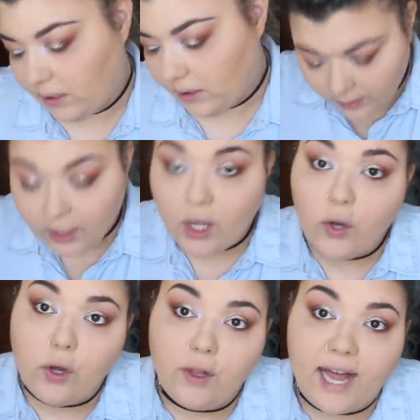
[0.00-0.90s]
So they're
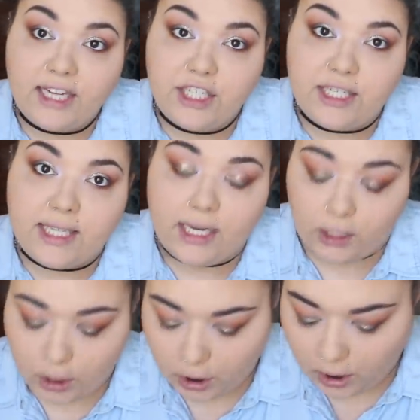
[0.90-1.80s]
KoKo Lashes
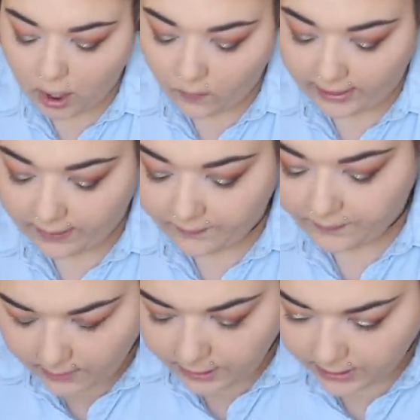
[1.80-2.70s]
in Chloe,
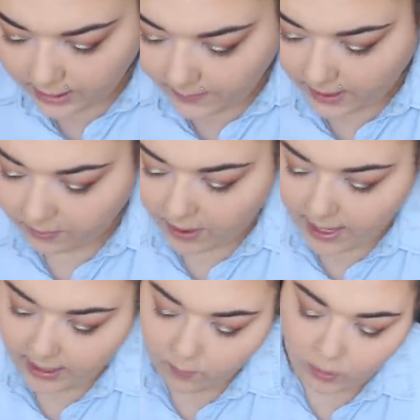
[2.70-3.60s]
and I'm just going to be
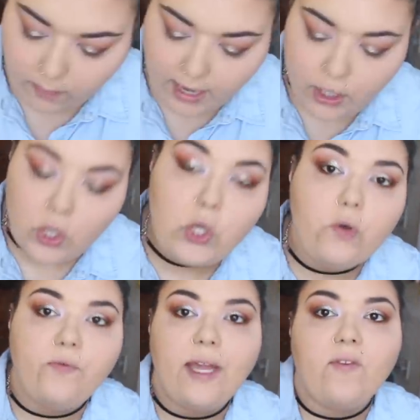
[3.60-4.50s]
applying them with my
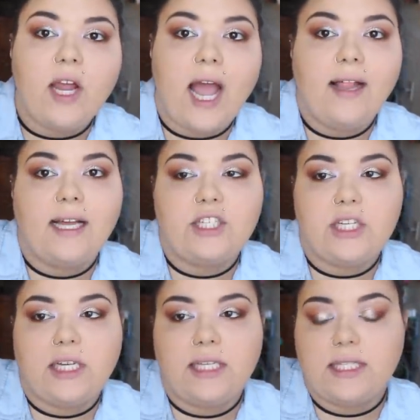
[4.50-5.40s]
new favorite eyelash
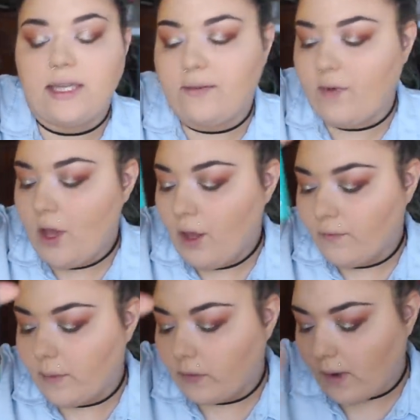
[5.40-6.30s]
adhesive
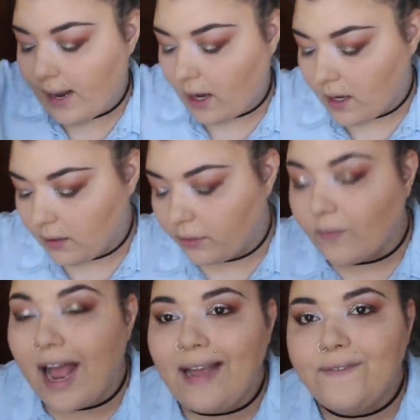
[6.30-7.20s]
from Thrive, Co
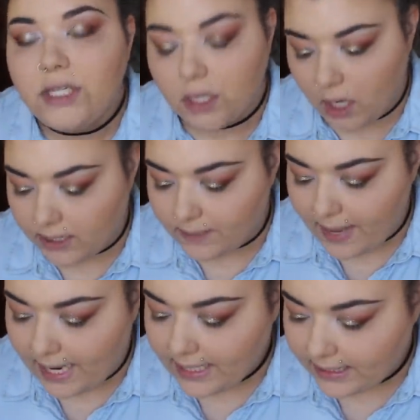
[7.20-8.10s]
Thrive
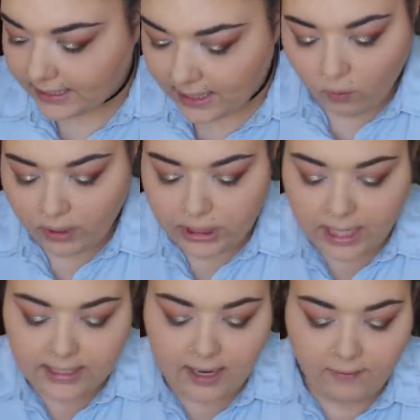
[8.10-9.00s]
Cosmetics, which
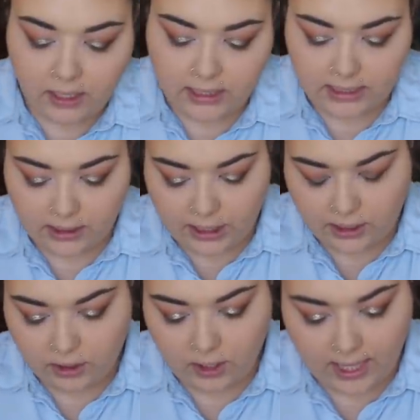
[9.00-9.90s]
I definitely
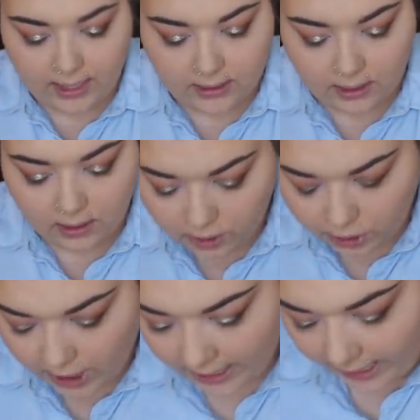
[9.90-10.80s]
suggest you guys
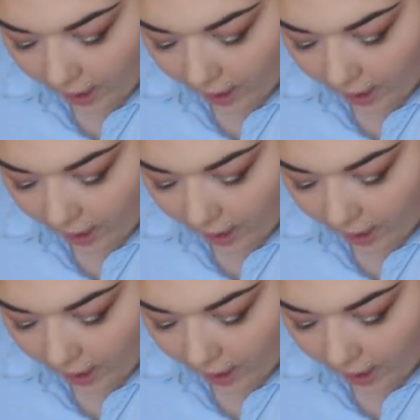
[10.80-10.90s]
check